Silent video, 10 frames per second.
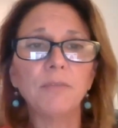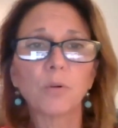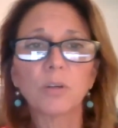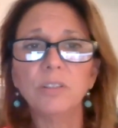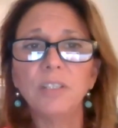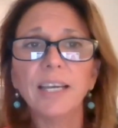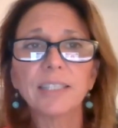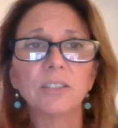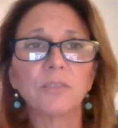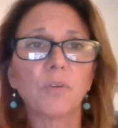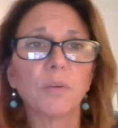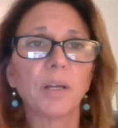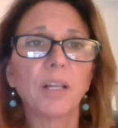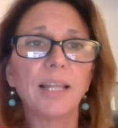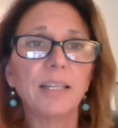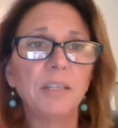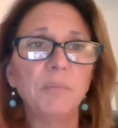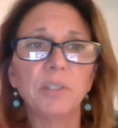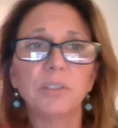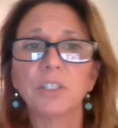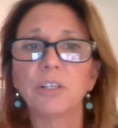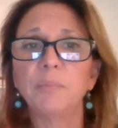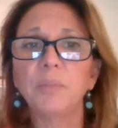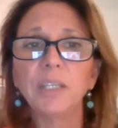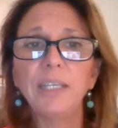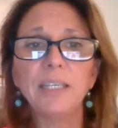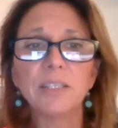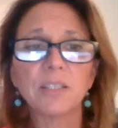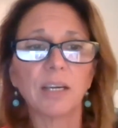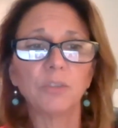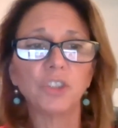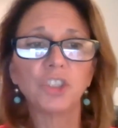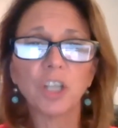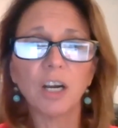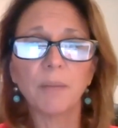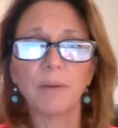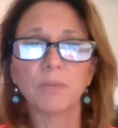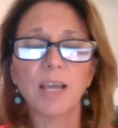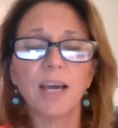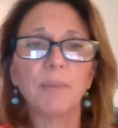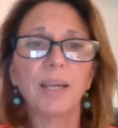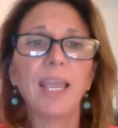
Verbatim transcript: Fort Hood, Texas, Fort McClellan, military police. I was sharp, I was on my